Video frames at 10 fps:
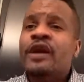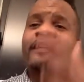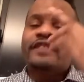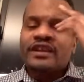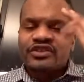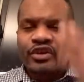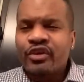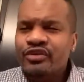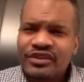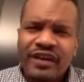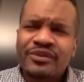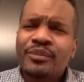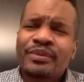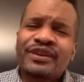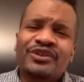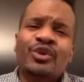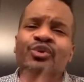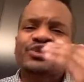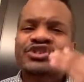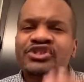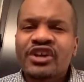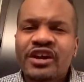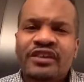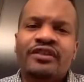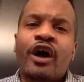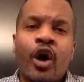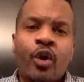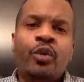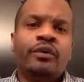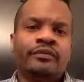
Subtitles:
that turns out to be your son, ho.